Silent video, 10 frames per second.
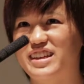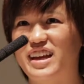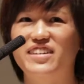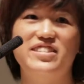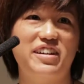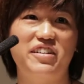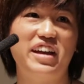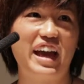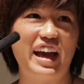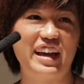And I was like,
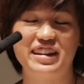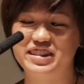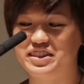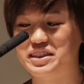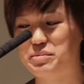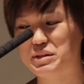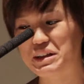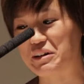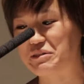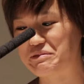okay, I guess I'll see
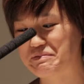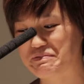below.